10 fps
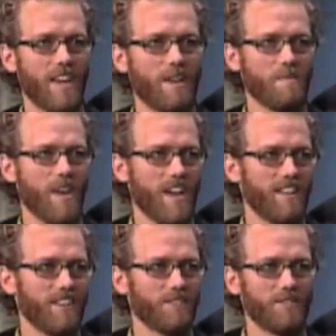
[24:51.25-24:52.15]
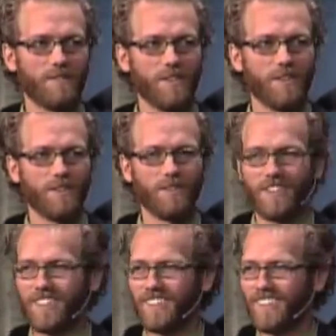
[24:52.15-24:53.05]
Amen. There's a
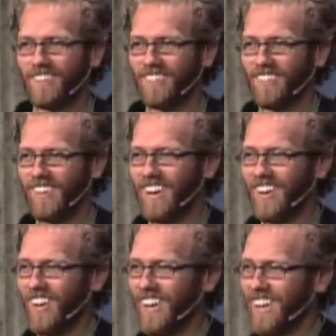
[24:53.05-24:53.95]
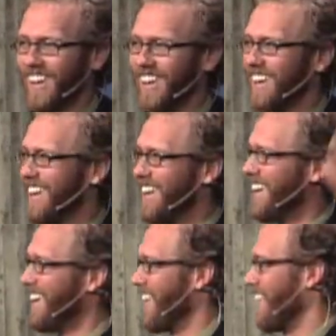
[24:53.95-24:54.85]
few. Right on.
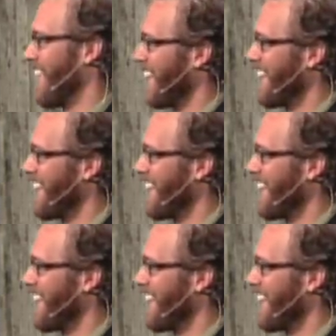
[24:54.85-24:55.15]
All